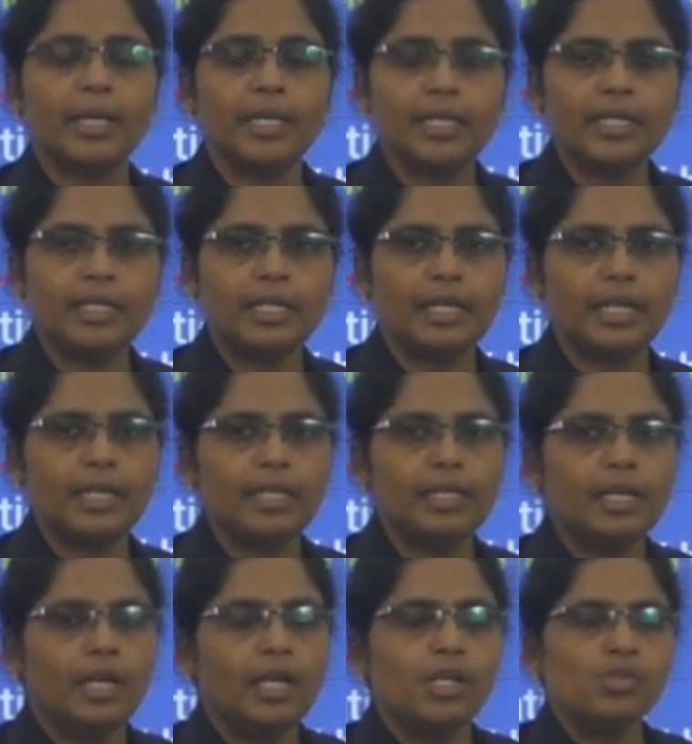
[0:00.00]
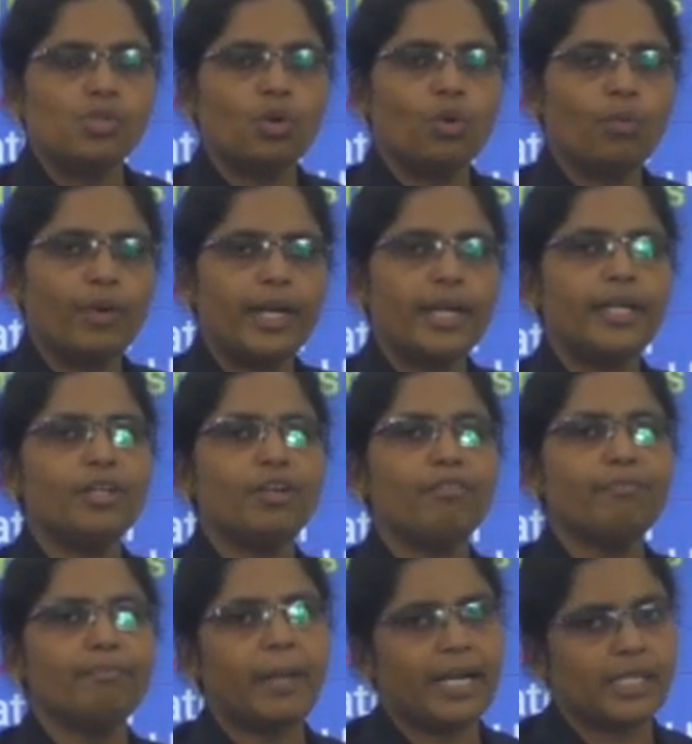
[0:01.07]
banyan tree. So, variety
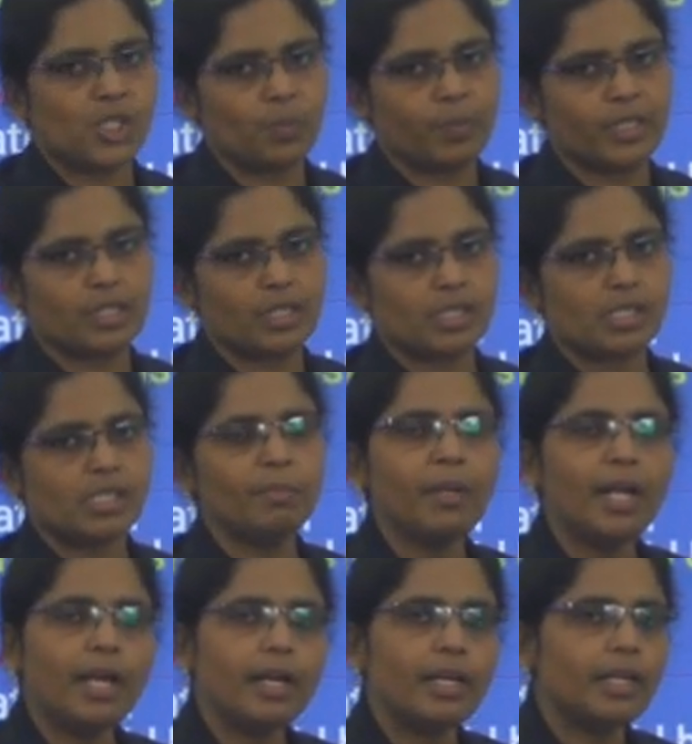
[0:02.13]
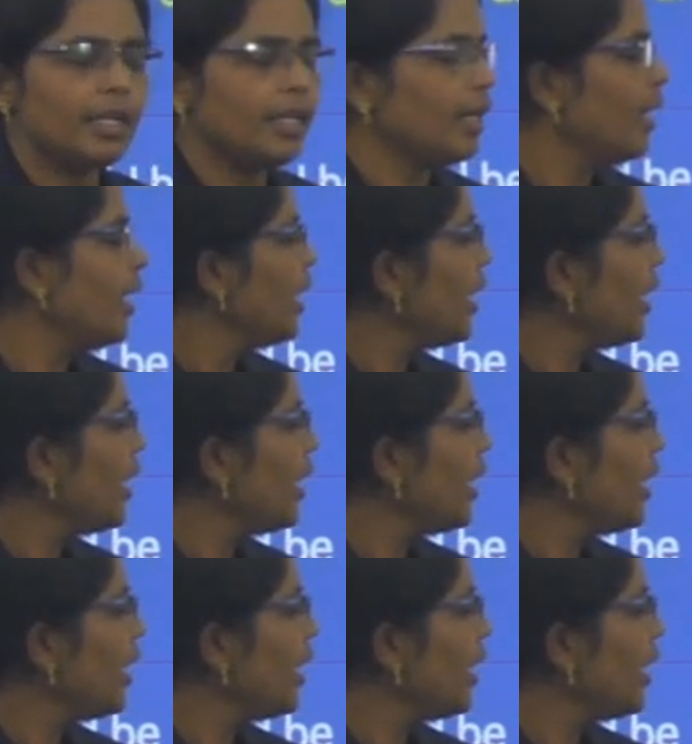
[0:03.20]
of plant species. Similarly,